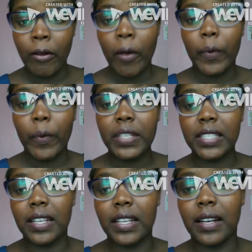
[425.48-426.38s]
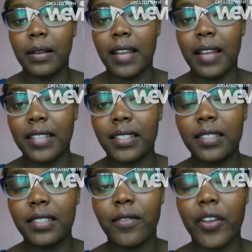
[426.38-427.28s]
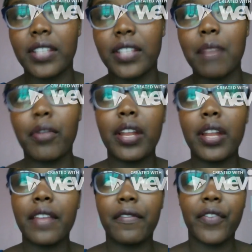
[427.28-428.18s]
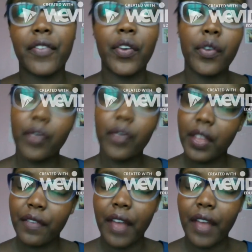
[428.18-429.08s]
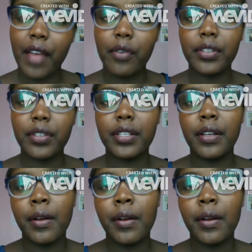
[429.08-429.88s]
What is a license? For example, if I own